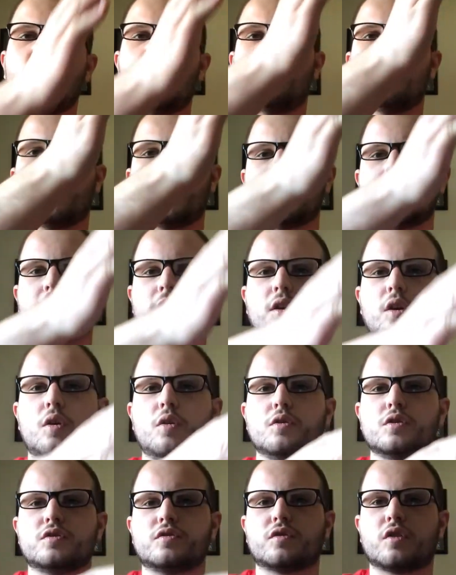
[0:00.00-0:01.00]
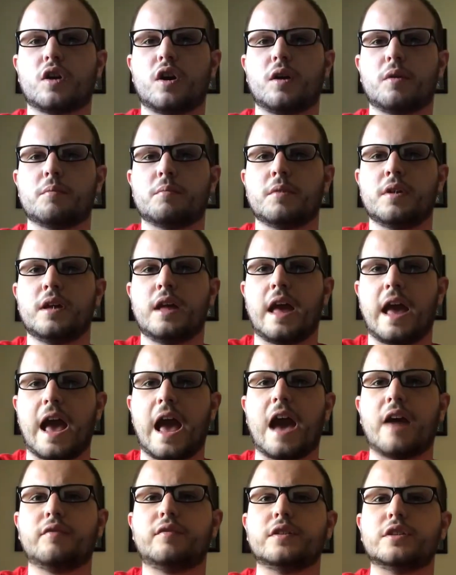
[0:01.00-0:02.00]
when it goes from
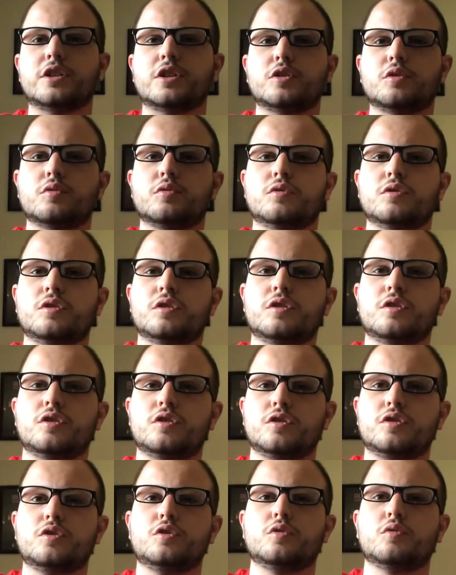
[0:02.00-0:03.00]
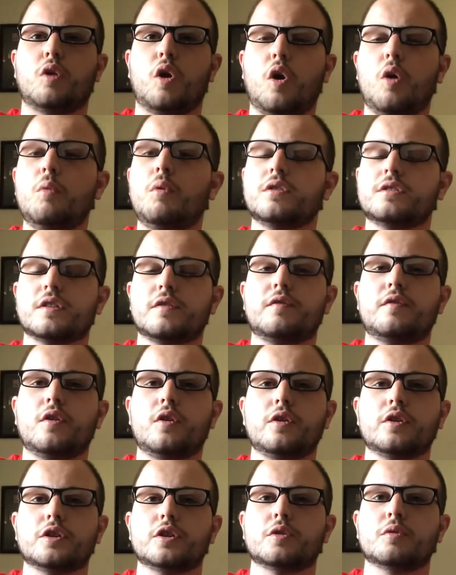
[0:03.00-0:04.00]
half a U to almost a
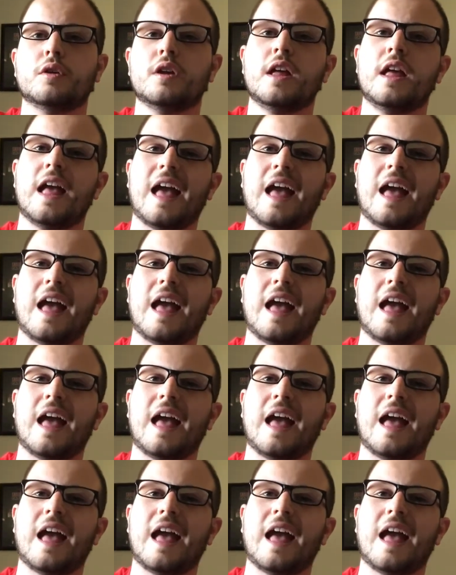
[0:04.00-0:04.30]
full U,